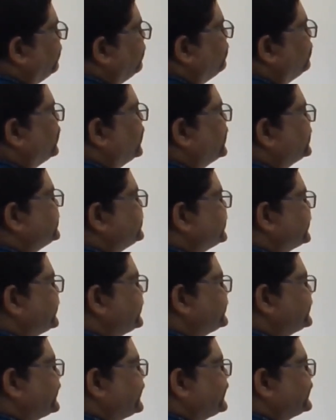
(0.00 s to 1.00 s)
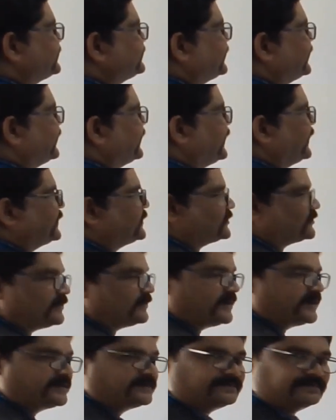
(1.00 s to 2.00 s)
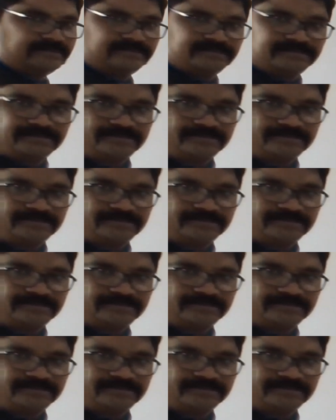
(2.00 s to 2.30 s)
First is there, say x square.